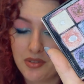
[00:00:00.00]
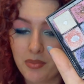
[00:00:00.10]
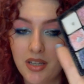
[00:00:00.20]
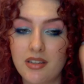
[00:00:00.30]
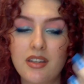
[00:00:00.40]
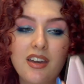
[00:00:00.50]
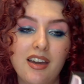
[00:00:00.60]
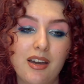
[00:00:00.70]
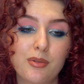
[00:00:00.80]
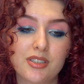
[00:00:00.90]
month,
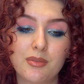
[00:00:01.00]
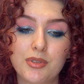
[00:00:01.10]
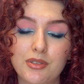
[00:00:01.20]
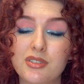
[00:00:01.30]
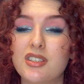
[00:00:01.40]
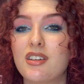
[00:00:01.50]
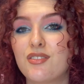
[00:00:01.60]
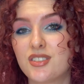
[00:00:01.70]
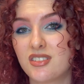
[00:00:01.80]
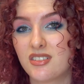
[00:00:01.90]
I was able to use it
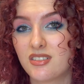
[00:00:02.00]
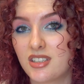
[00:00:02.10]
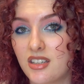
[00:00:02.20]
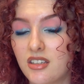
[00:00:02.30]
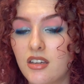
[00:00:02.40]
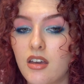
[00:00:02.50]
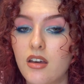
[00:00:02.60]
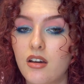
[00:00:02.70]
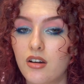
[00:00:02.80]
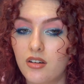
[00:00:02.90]
every single day
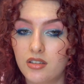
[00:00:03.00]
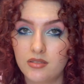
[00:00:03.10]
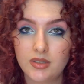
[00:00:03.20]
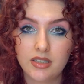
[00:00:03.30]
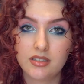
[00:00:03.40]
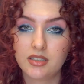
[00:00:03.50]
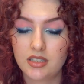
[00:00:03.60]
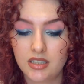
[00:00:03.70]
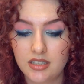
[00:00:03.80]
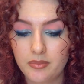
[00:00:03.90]

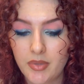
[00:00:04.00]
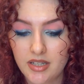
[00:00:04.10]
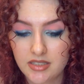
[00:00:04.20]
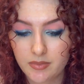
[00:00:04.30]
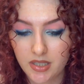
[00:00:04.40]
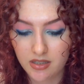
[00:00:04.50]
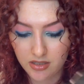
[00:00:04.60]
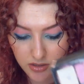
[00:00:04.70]
in the past month.